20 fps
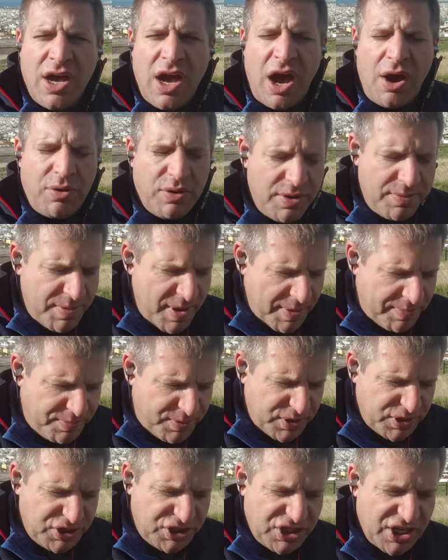I want to be
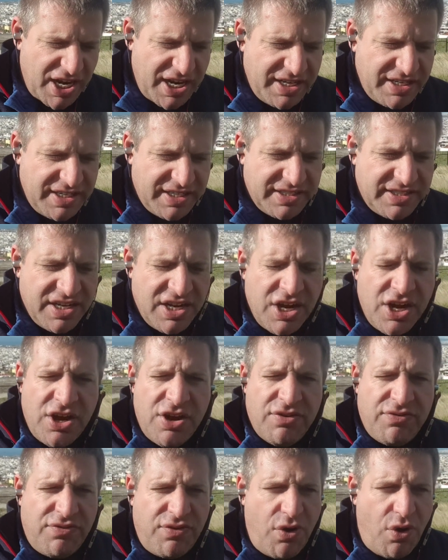appreciated
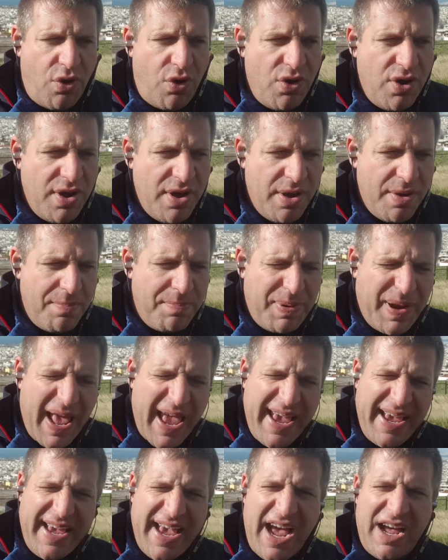for
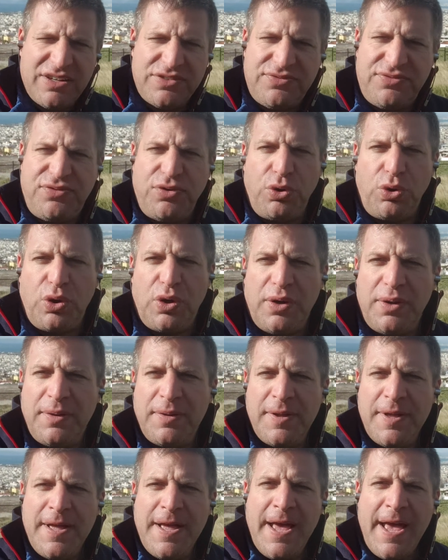playing out full.
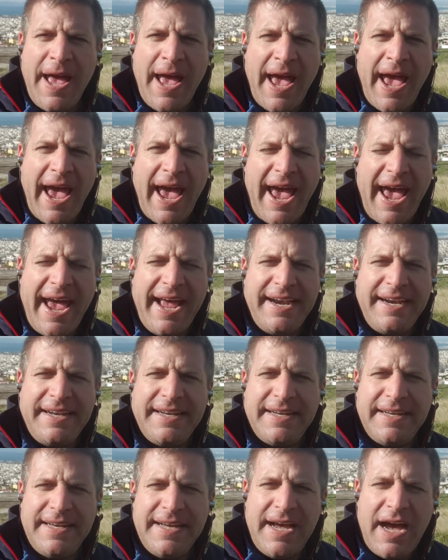And
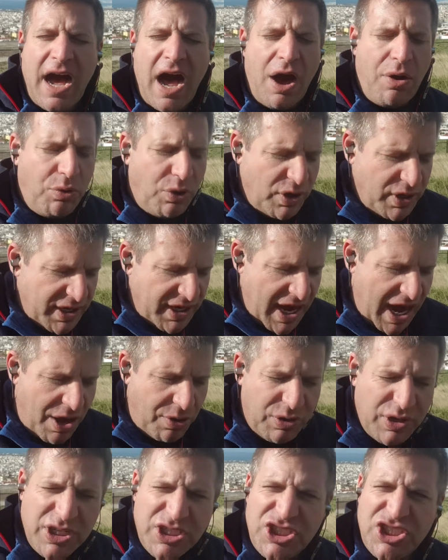I want to I
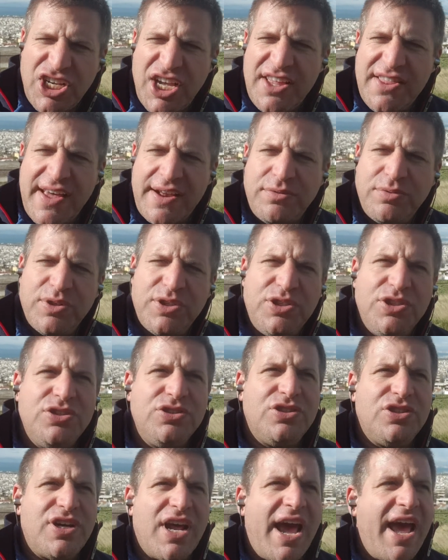want to share that with you
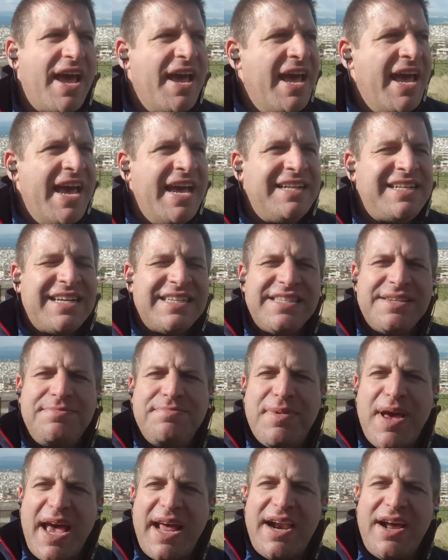today. It doesn't
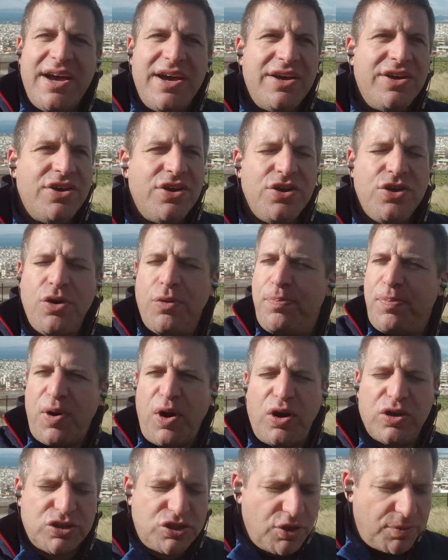matter your
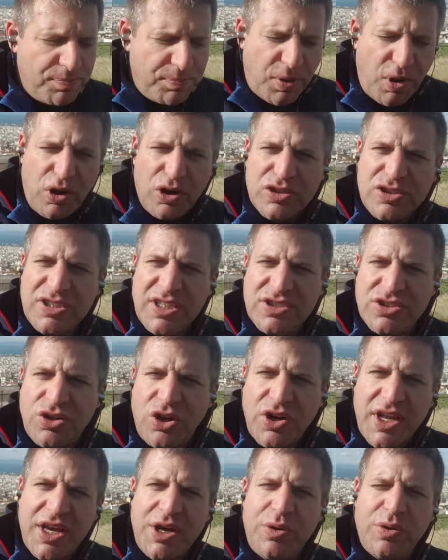past. Your past does
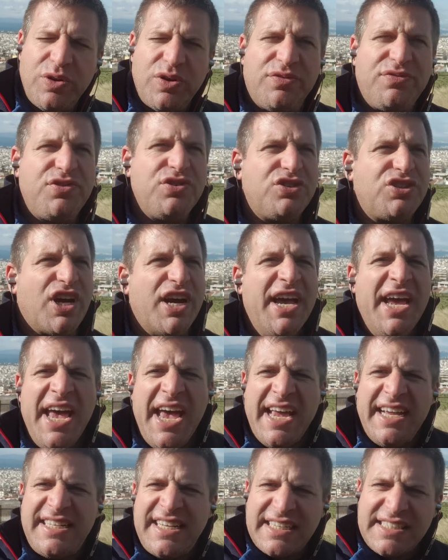not equal your future.
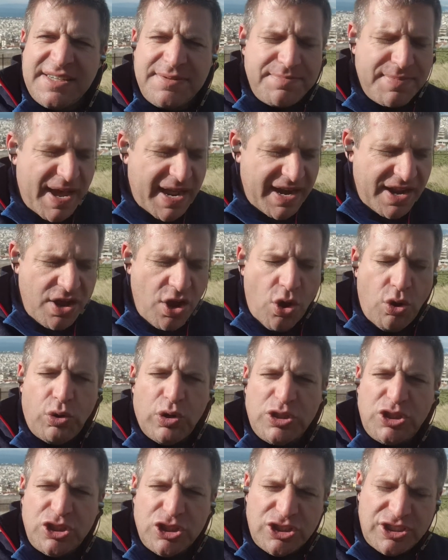It doesn't matter
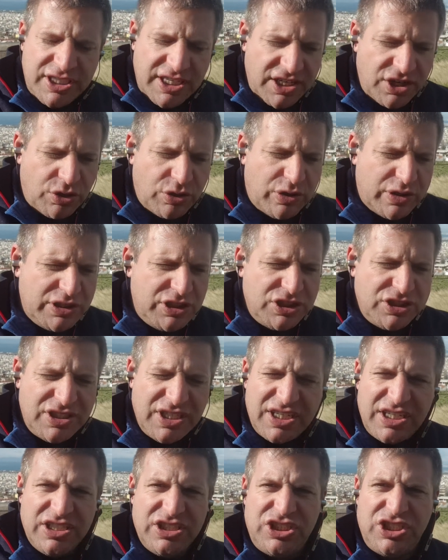what you did or what you
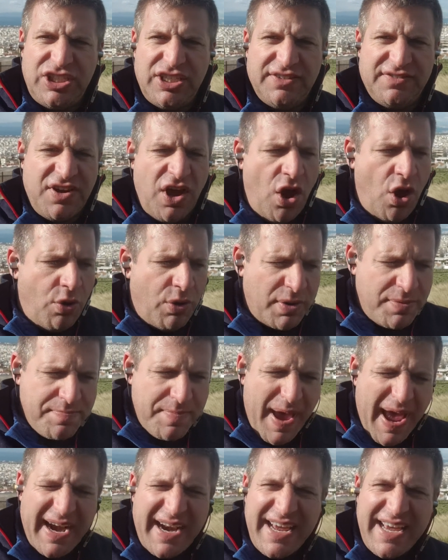didn't achieve. What
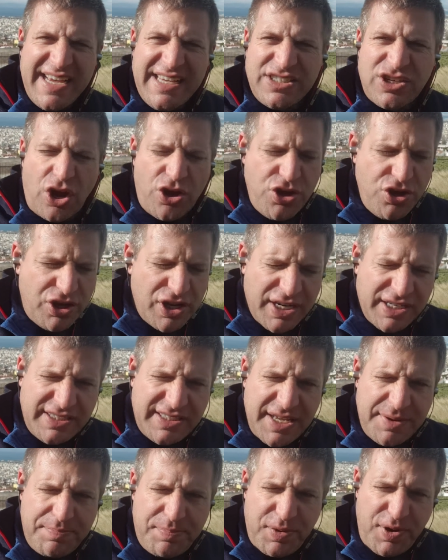matters is are you going
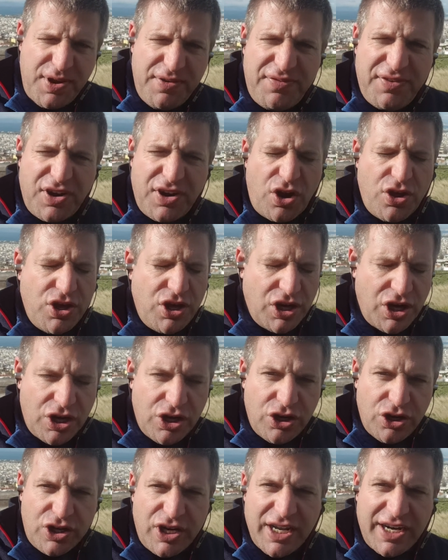to debrief you going to
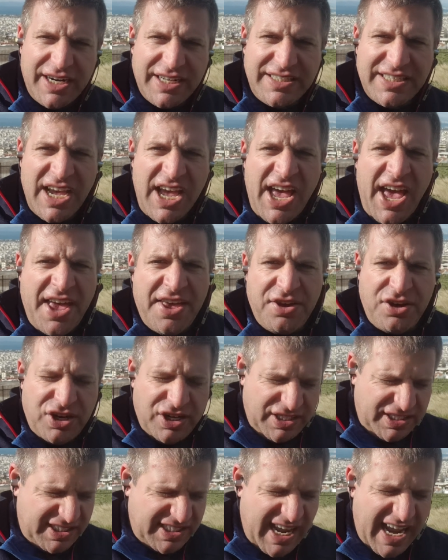look at it and you're going
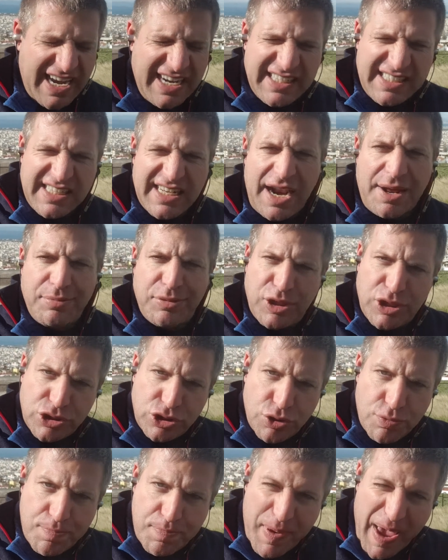to say, "Listen, I'm going to
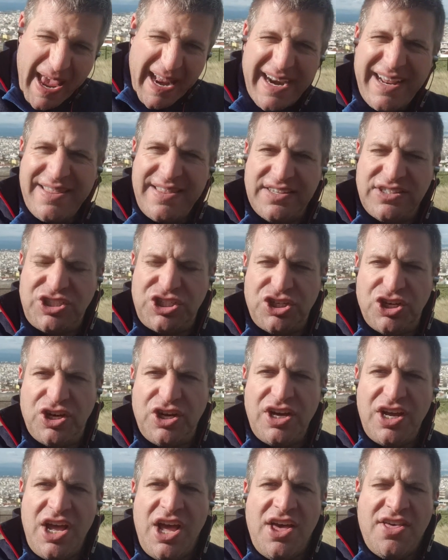do better this
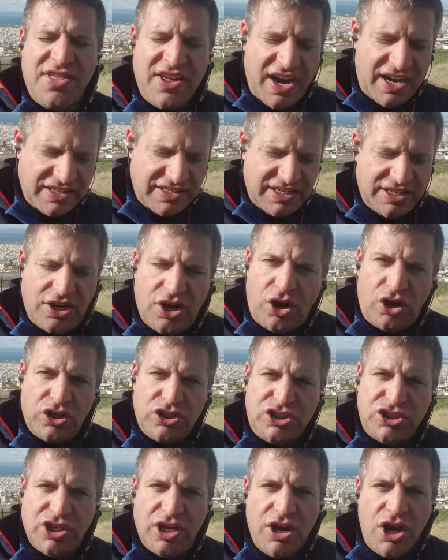year than I did
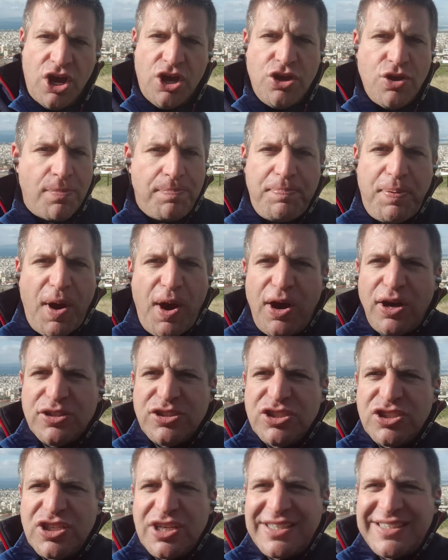last year." Your
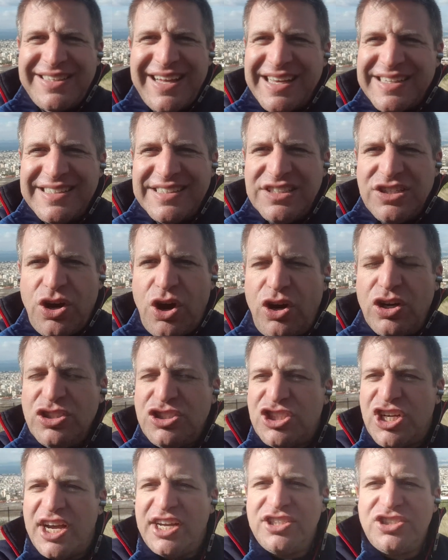past doesn't can't
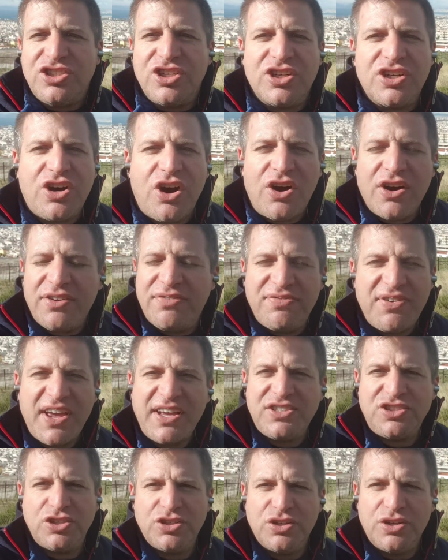change you. and can't
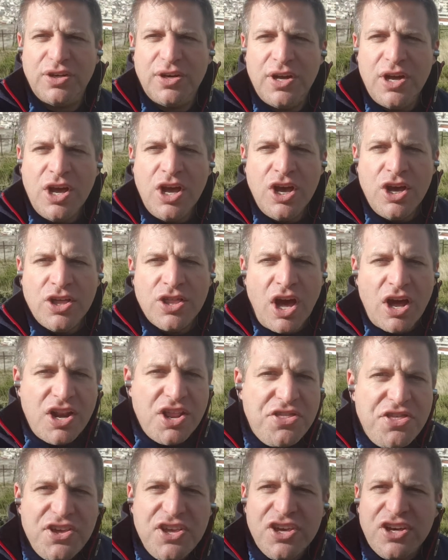affect you. The only
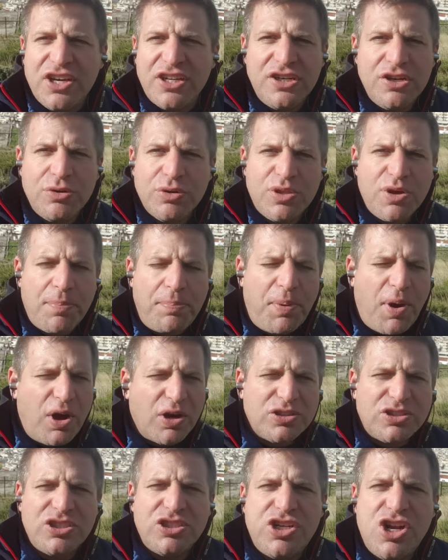thing you can do with your
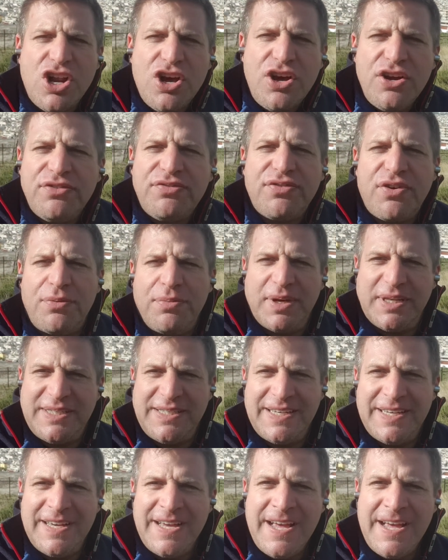past is learn from it.